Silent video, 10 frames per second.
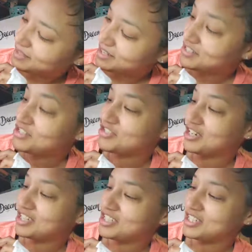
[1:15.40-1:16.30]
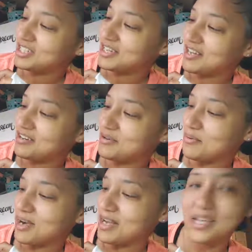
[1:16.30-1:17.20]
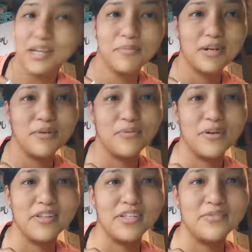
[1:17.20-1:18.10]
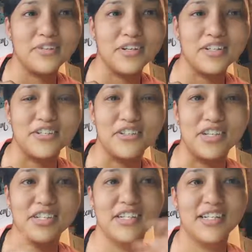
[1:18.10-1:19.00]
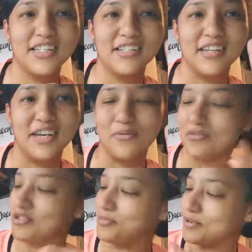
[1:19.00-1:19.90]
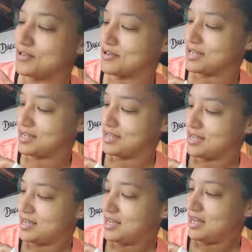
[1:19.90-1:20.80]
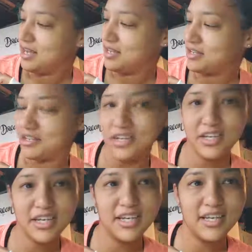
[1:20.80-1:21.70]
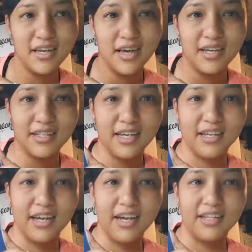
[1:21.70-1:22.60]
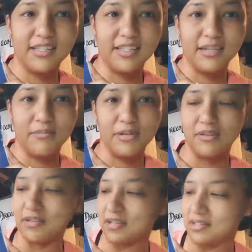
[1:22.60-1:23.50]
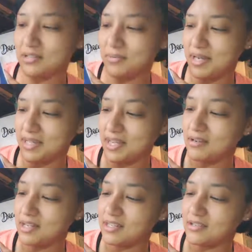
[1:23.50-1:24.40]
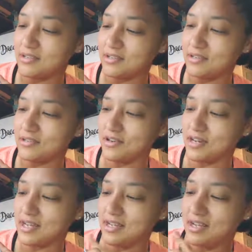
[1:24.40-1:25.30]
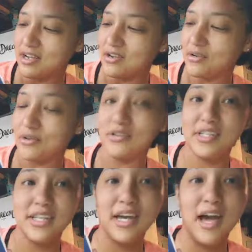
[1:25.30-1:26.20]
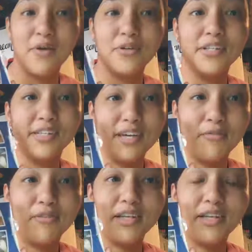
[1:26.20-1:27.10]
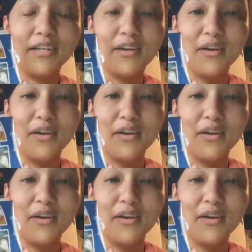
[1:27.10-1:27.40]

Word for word: construction. I don't know why anybody would wear this for construction because it's gonna get super dirty. Uh, cooking. I guess I can kind of see it, but it'll to me I think it'll get dirty. Cruising. I would definitely